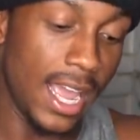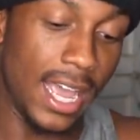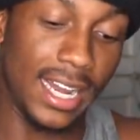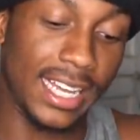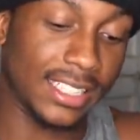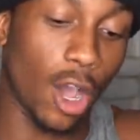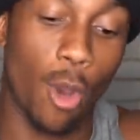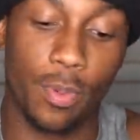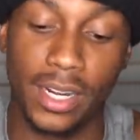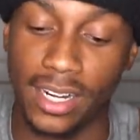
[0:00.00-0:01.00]
and let's
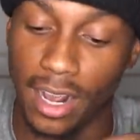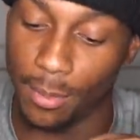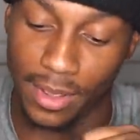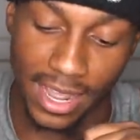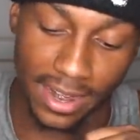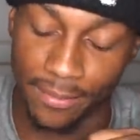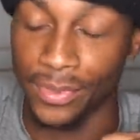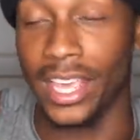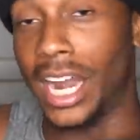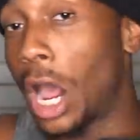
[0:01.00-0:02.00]
open it up, man.
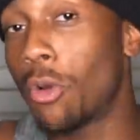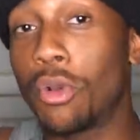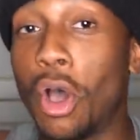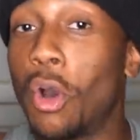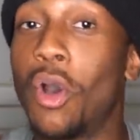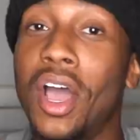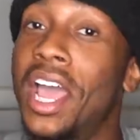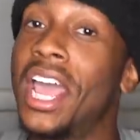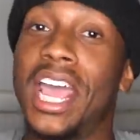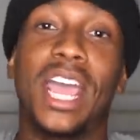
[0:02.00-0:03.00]
And I don't know
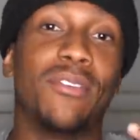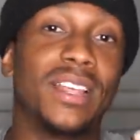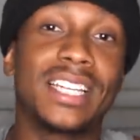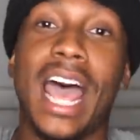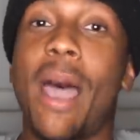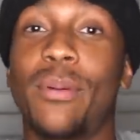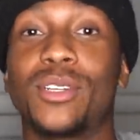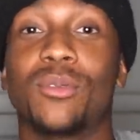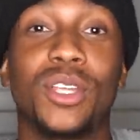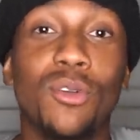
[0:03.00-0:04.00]
if this
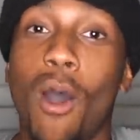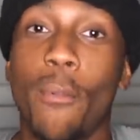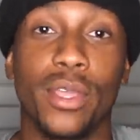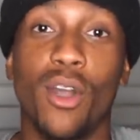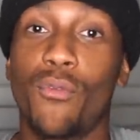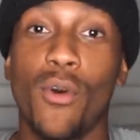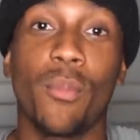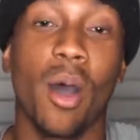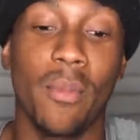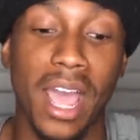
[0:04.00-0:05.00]
happens when you open your
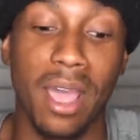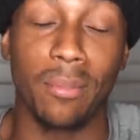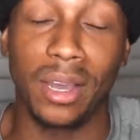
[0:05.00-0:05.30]
football bag,